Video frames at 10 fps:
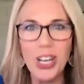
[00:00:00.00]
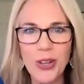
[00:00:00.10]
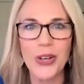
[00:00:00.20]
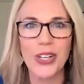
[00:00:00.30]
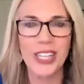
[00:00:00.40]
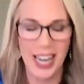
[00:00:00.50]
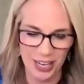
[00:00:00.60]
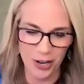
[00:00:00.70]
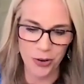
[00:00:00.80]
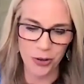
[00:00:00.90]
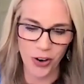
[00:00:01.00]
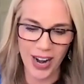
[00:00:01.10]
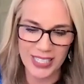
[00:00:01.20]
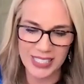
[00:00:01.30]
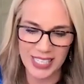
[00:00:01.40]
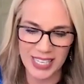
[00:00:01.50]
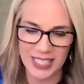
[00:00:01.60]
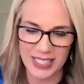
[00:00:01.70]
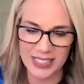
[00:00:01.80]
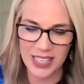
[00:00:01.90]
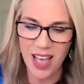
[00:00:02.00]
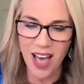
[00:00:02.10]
look at who Christ is.